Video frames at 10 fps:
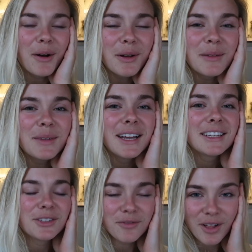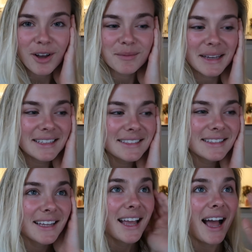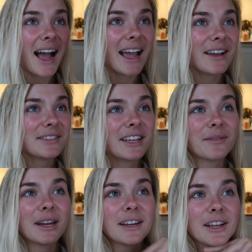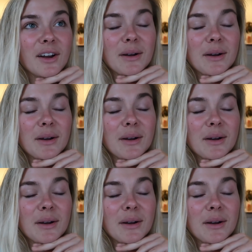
Welcome to Vlogmas. I have to get ready to go.